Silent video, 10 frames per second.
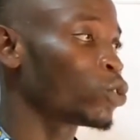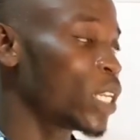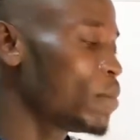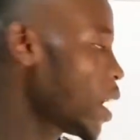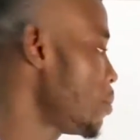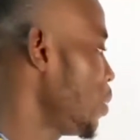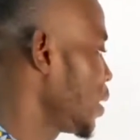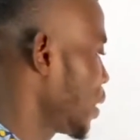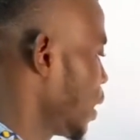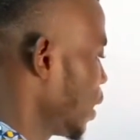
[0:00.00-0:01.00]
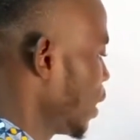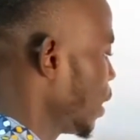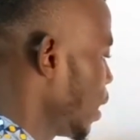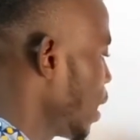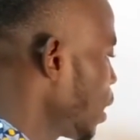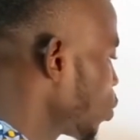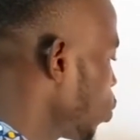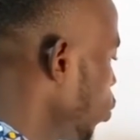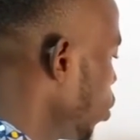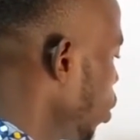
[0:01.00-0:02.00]
To a number in base 10. Then let's
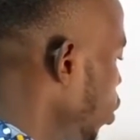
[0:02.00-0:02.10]
go.